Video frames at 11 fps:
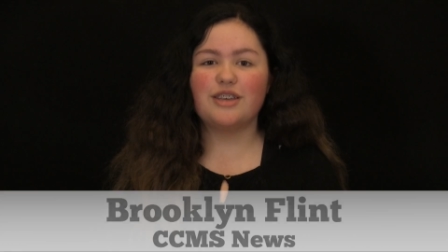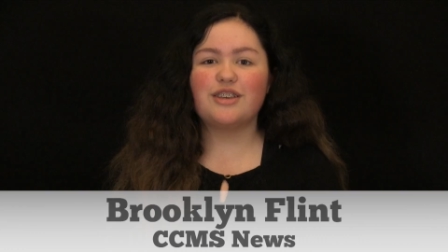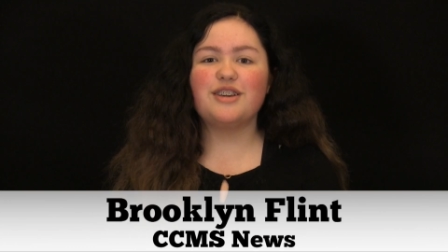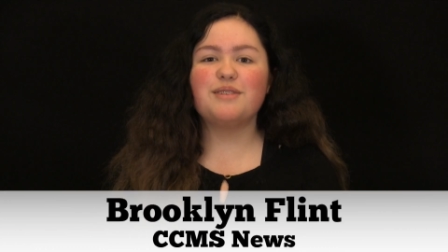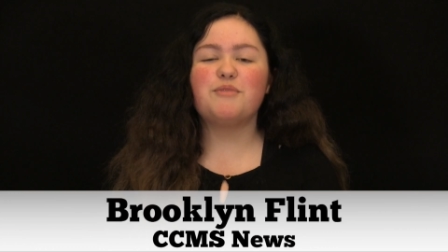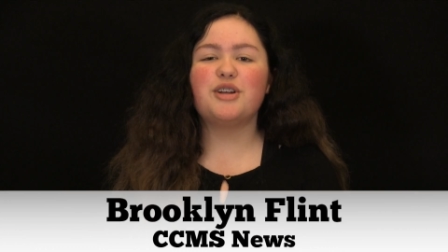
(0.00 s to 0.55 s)

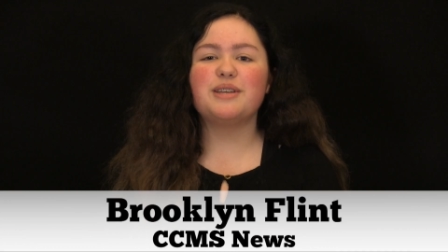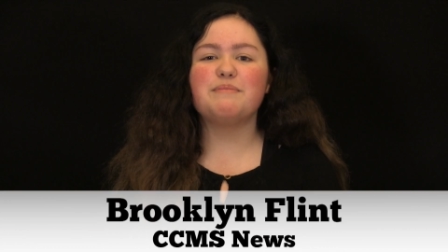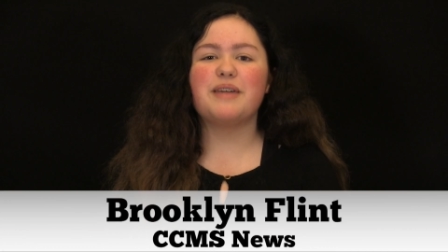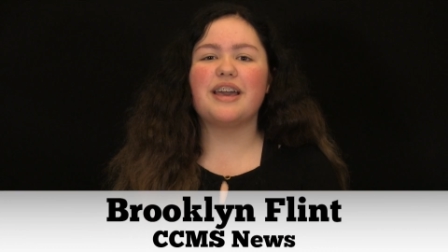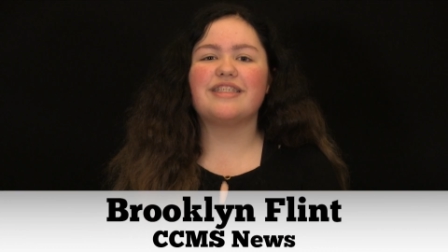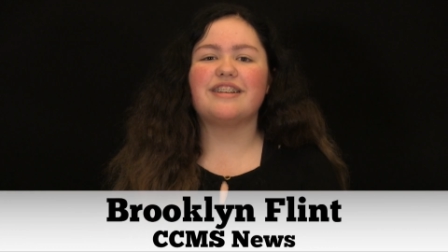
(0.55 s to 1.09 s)
Good morning,
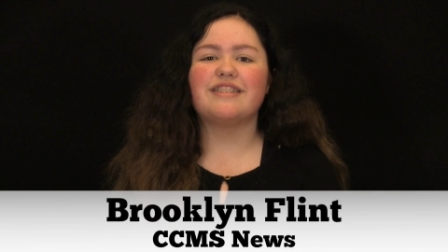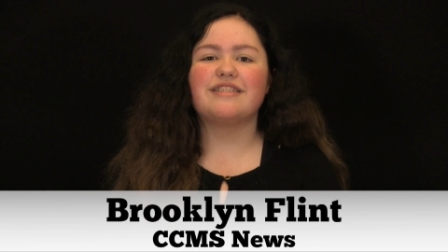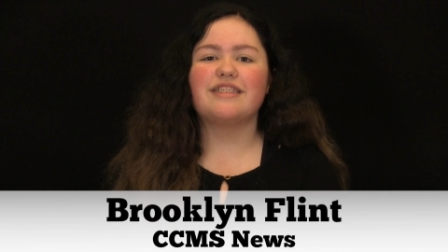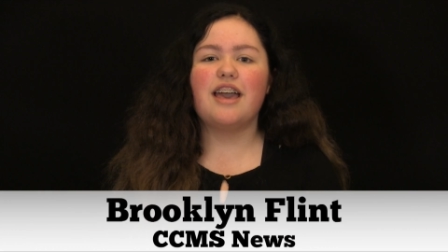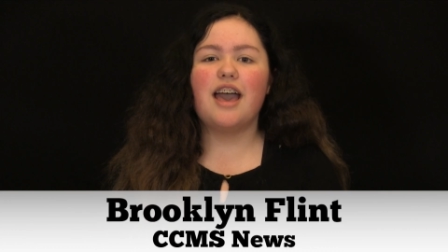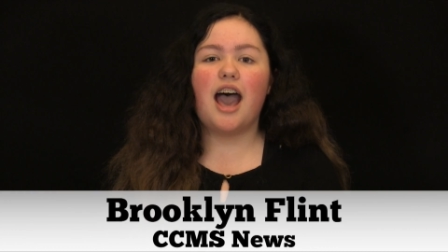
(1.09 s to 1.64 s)
Panthers.
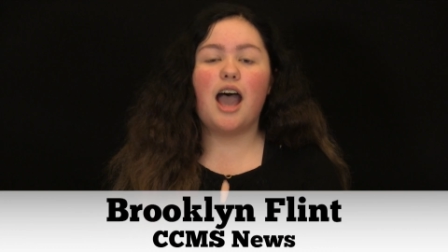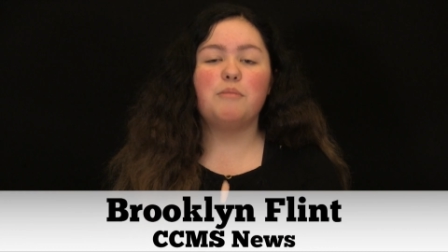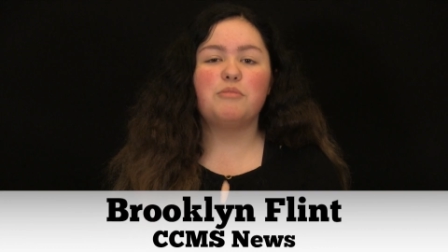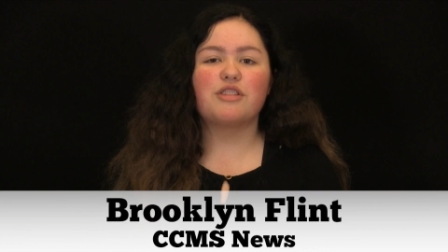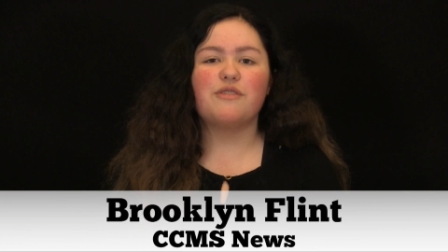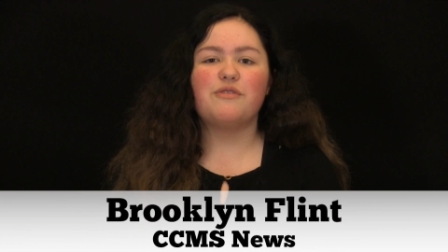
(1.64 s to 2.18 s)
I'm
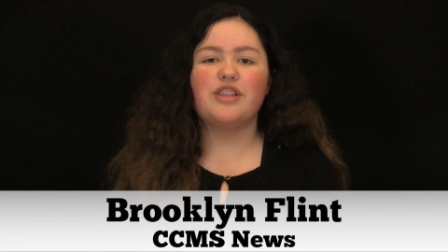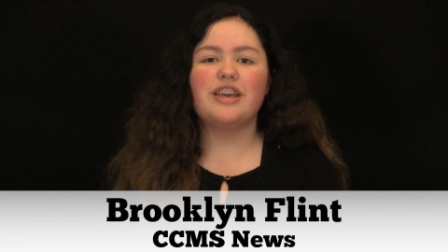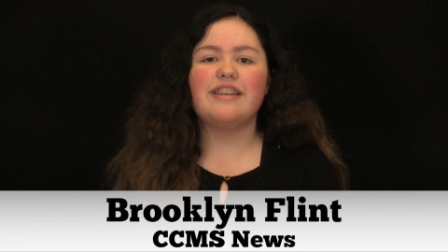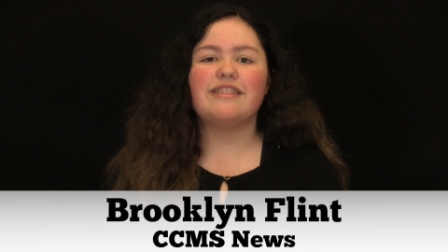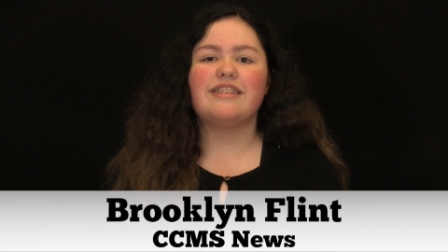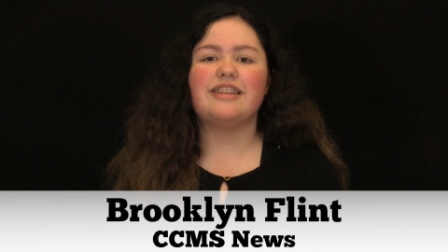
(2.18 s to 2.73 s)
Brooklyn Flint,
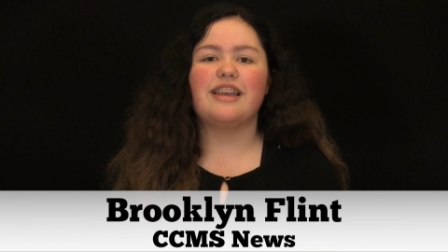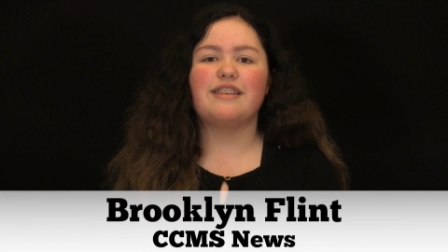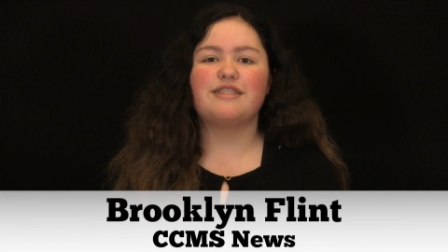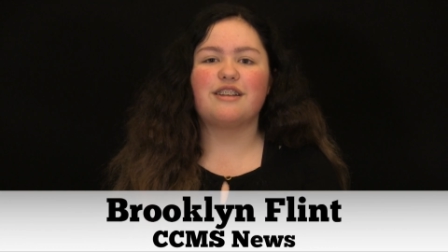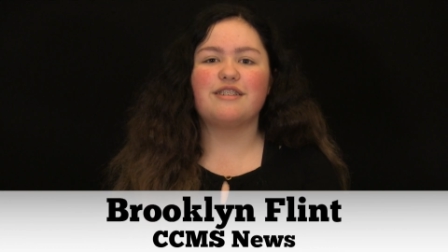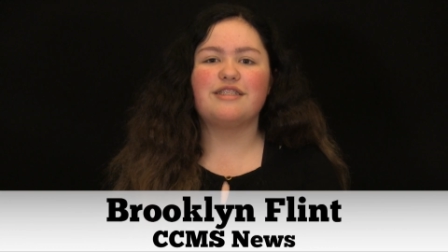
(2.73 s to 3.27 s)
and today is
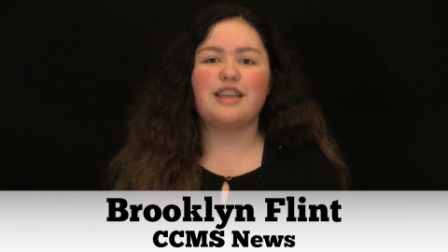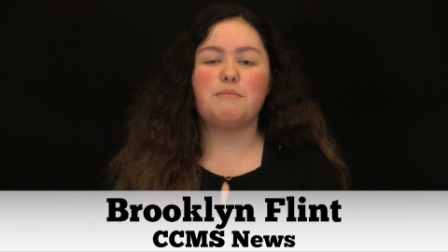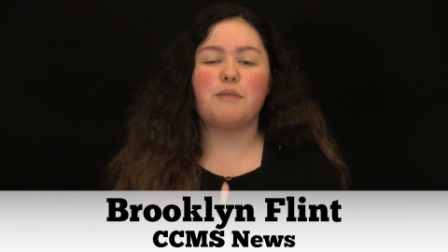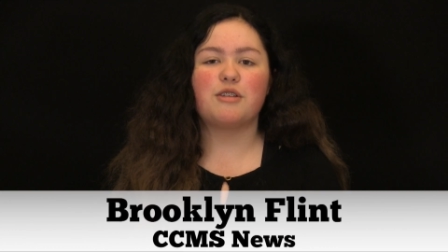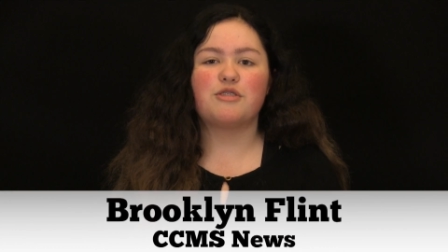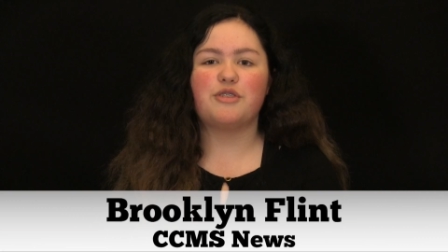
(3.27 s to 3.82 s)
Thursday,
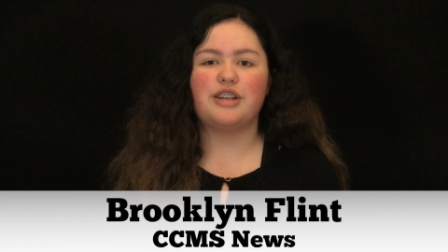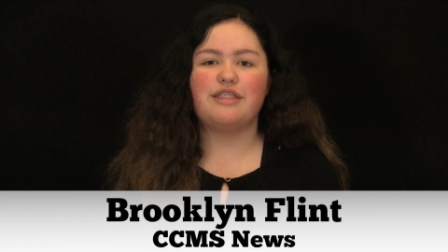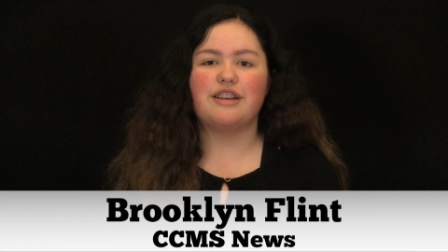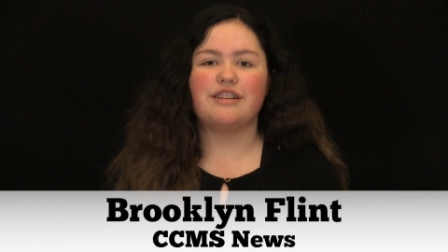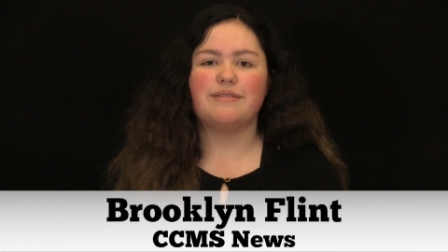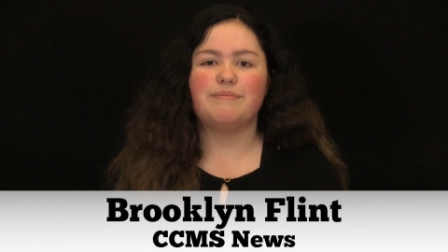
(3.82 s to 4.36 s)
March
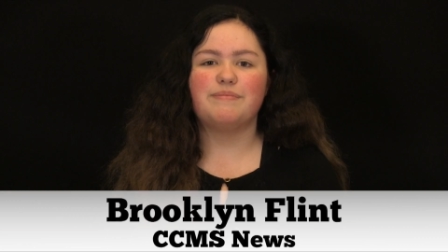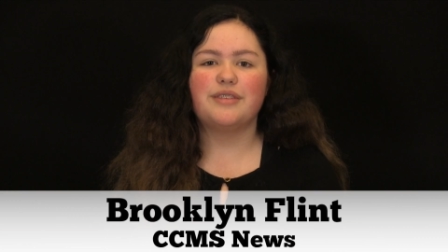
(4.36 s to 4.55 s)
23rd.